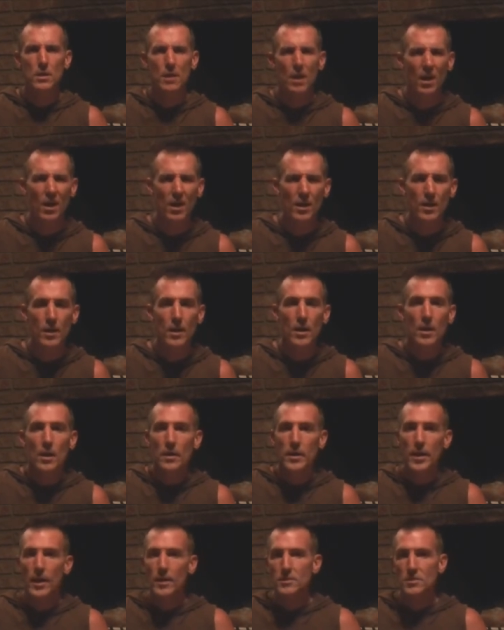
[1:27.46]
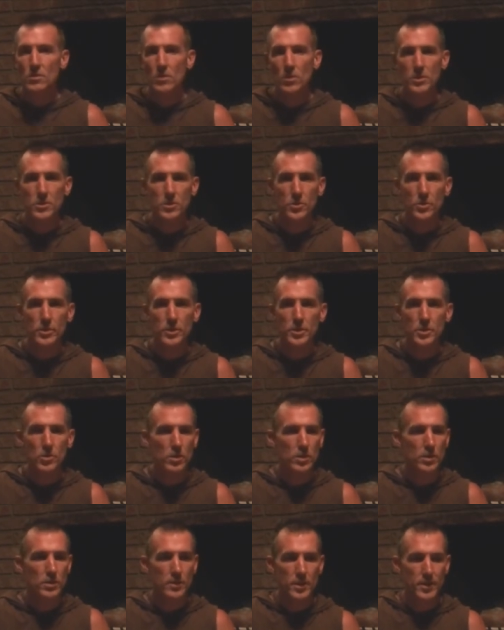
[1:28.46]
Huh? Yeah, so long story
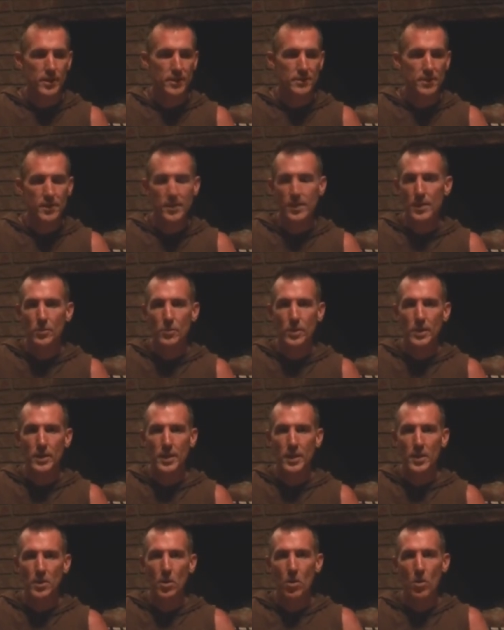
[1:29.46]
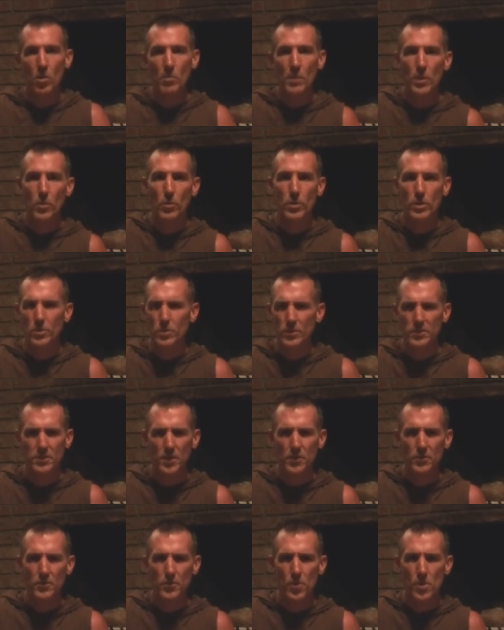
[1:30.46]
short, the next day I went and all my work was
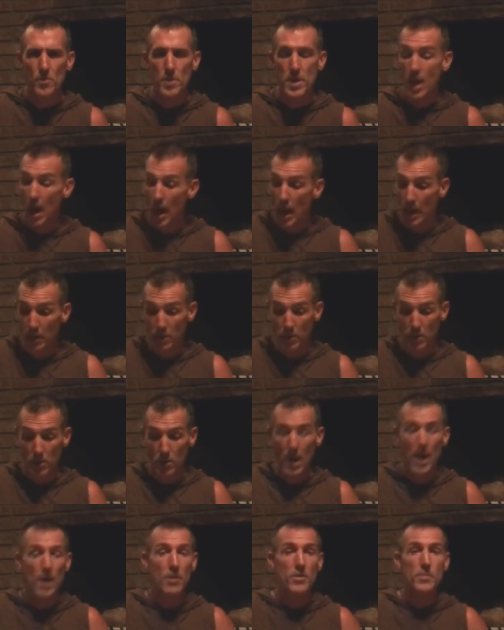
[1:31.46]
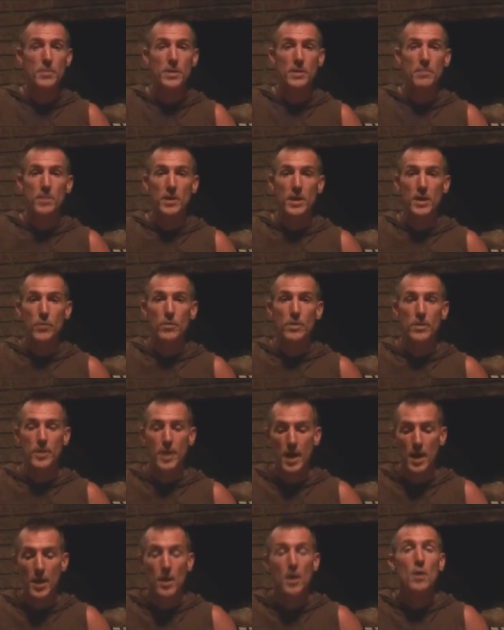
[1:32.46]
done for me. I don't know how they make money with
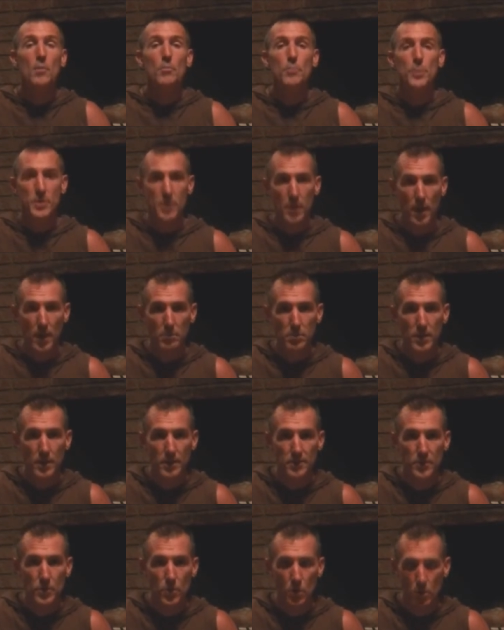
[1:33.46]
that, but God bless you,